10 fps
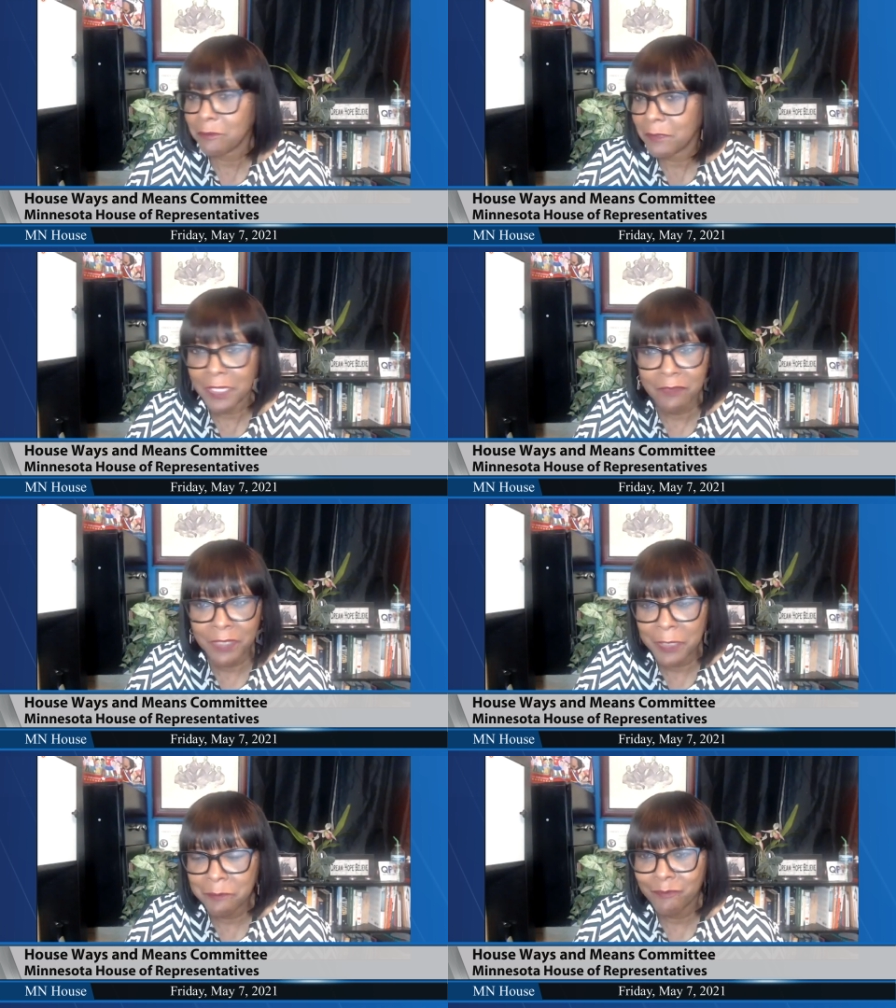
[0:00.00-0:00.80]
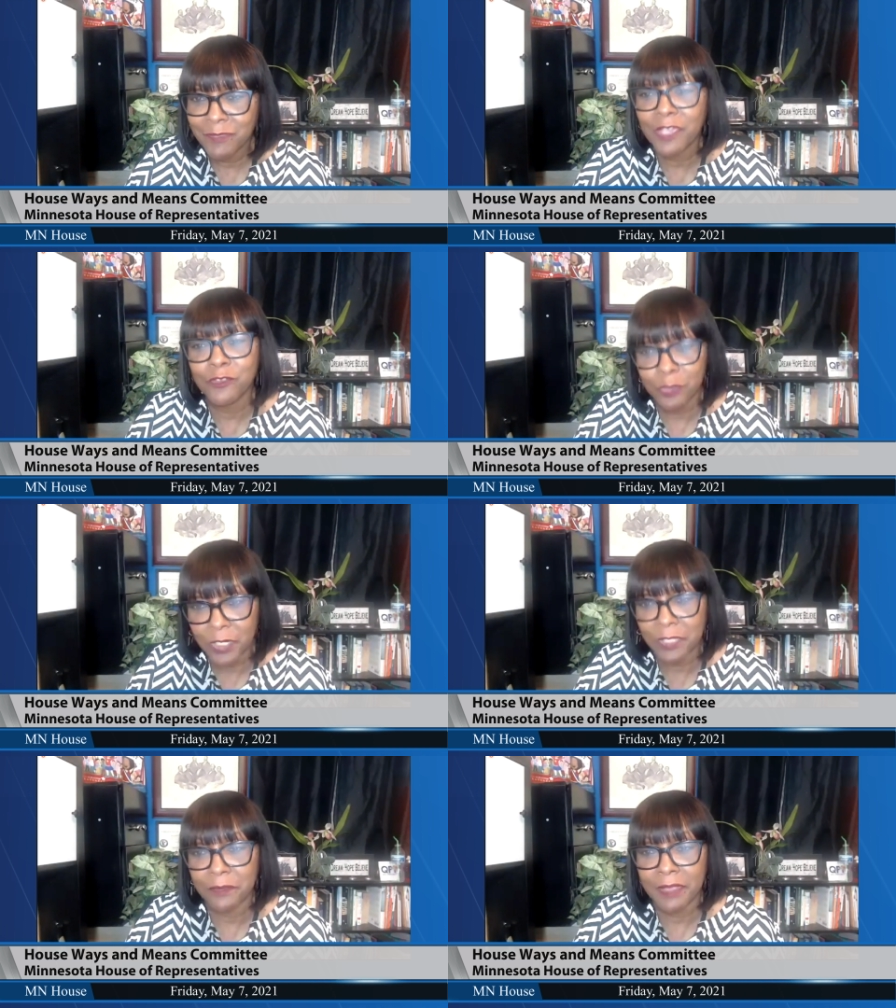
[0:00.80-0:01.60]
evening.
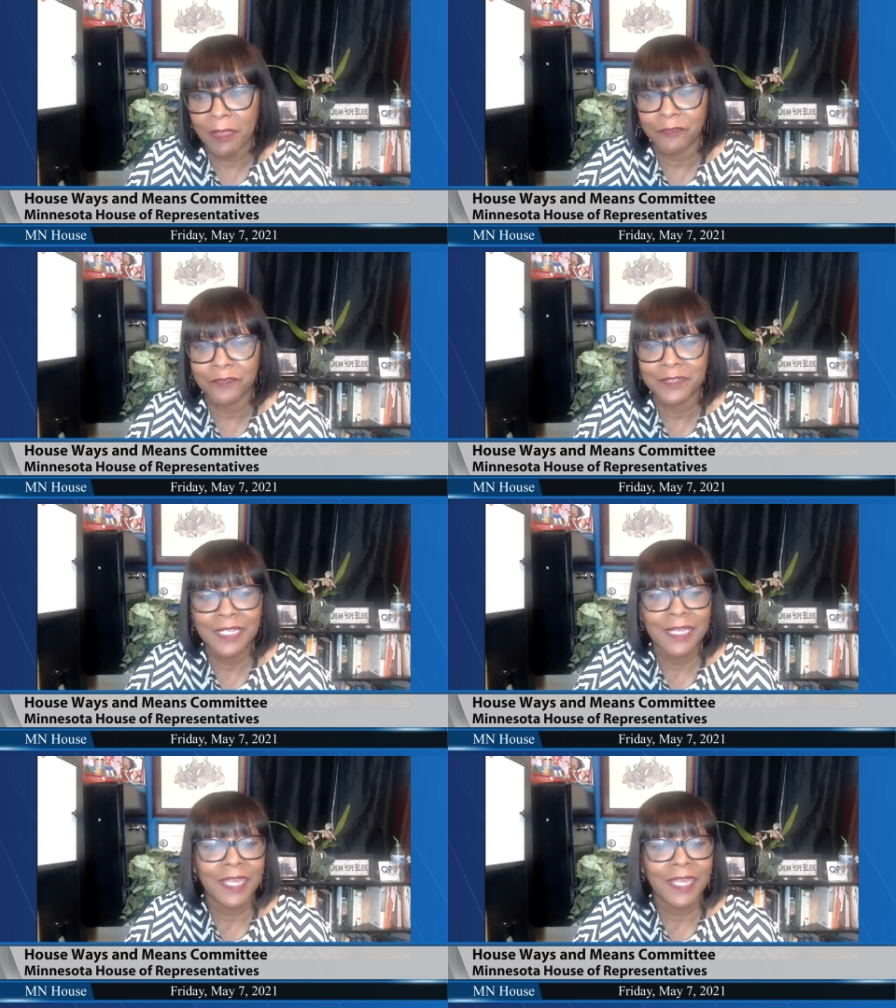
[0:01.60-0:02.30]
Enjoy yourself.